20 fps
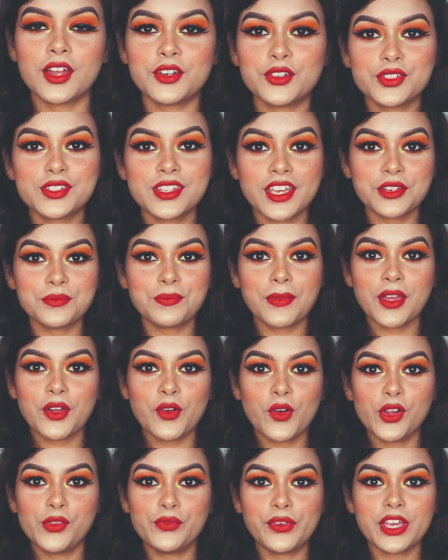to set my
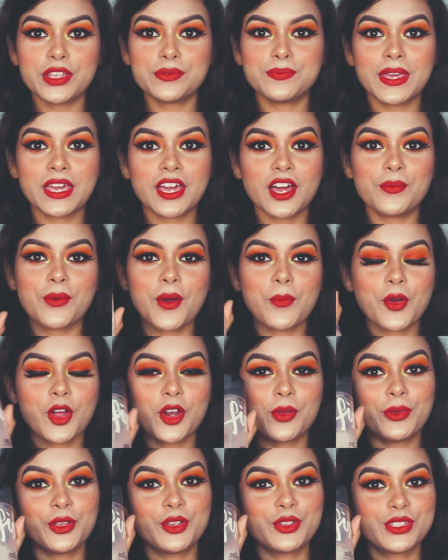whole face makeup, I'm
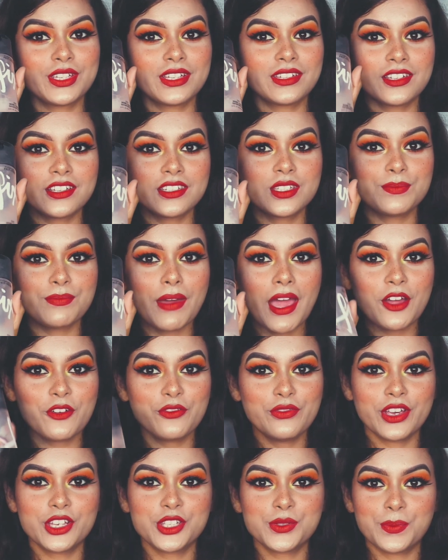gonna be using this
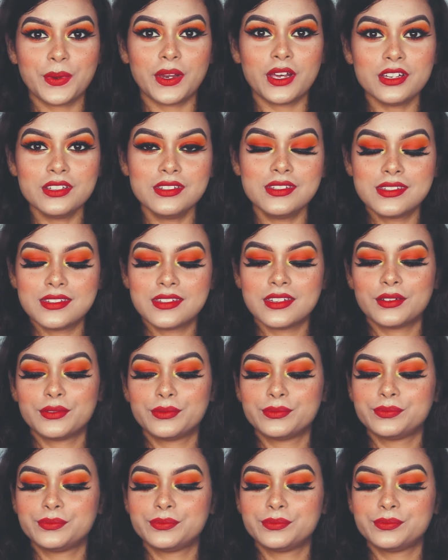M.A.C Fix Plus.